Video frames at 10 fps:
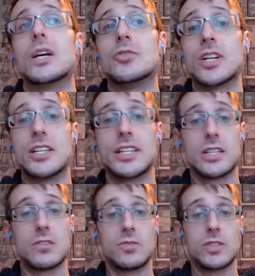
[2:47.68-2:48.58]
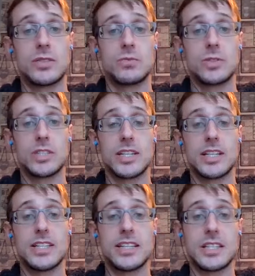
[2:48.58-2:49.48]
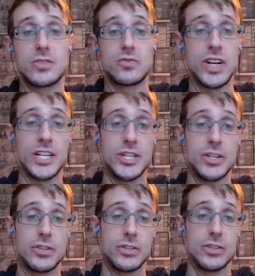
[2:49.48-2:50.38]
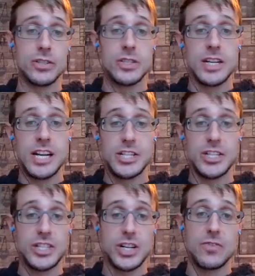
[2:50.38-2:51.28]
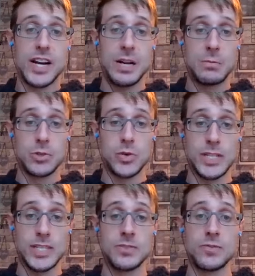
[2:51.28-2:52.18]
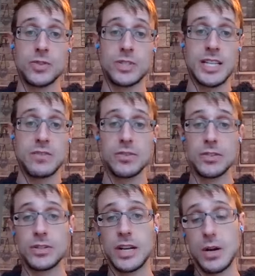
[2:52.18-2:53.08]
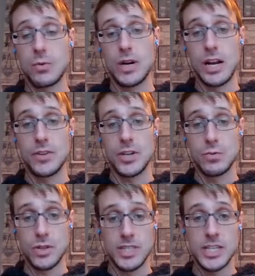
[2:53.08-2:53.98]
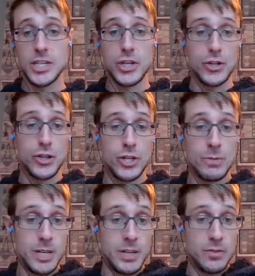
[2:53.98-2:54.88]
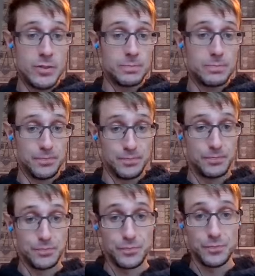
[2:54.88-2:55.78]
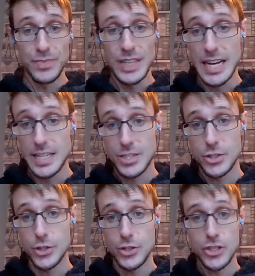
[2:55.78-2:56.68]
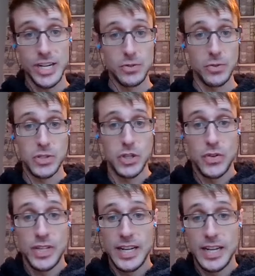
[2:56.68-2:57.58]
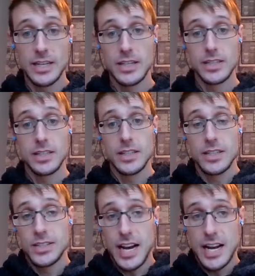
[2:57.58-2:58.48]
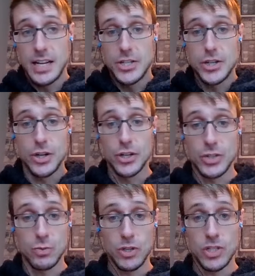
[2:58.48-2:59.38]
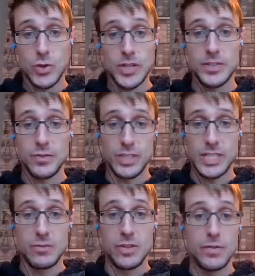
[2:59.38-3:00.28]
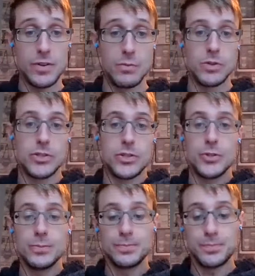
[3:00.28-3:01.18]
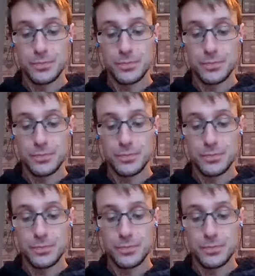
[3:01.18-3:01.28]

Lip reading: trying to think of what other things. Radio, it's just available 24/7, like whenever you want it. YouTube even has news channels on there that you can just watch 24/7 if you want to.